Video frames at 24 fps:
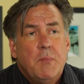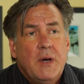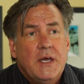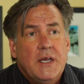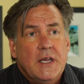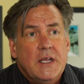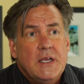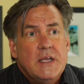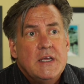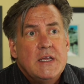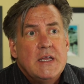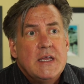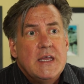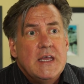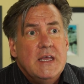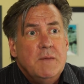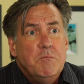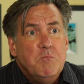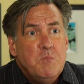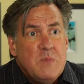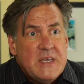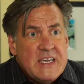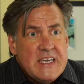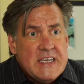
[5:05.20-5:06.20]
But
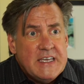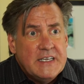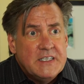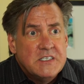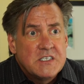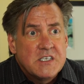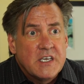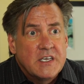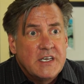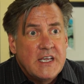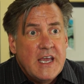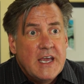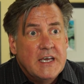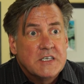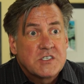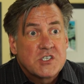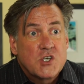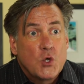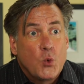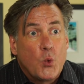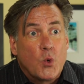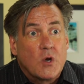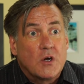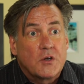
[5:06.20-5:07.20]
it means that he
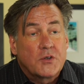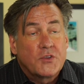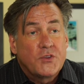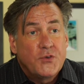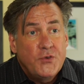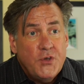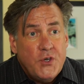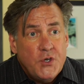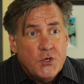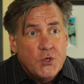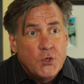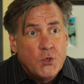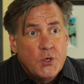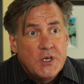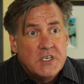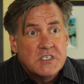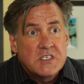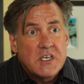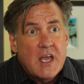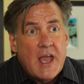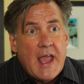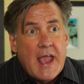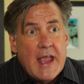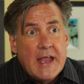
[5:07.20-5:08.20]
has to work through
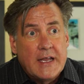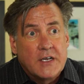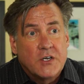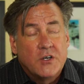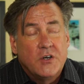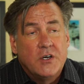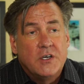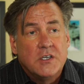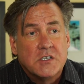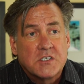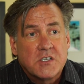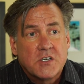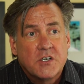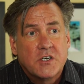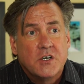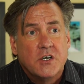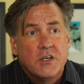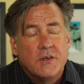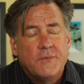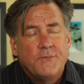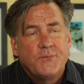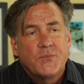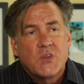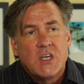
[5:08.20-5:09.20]
his anger and his
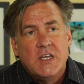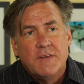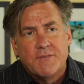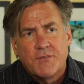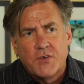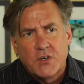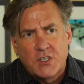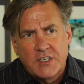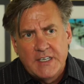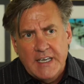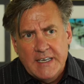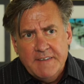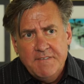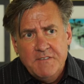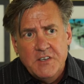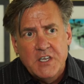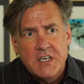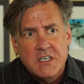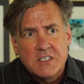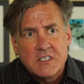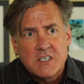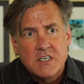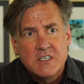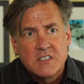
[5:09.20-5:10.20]
hurt. And
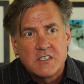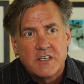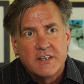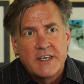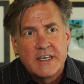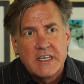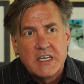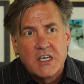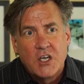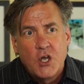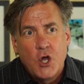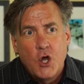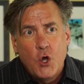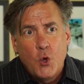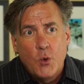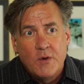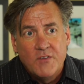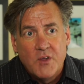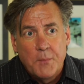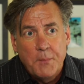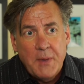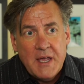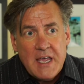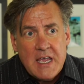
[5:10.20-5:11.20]
forgiveness is letting
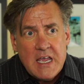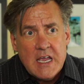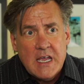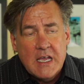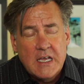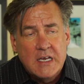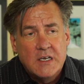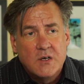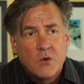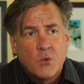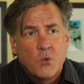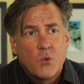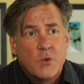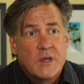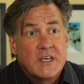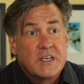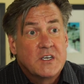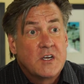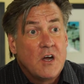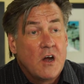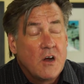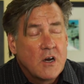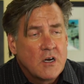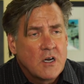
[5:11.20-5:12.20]
go of the pain
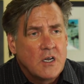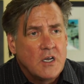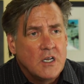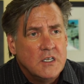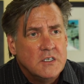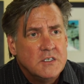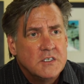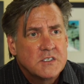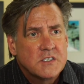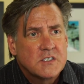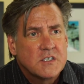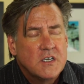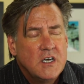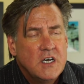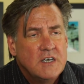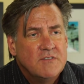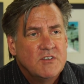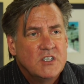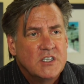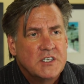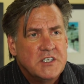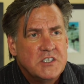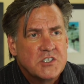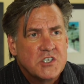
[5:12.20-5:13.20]
regardless
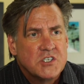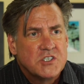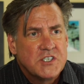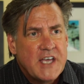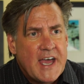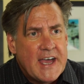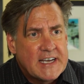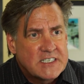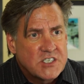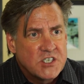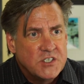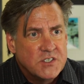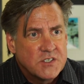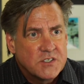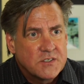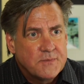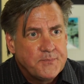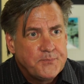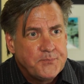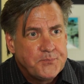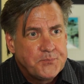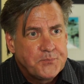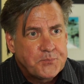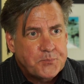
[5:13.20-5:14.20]
of Alicia's actions.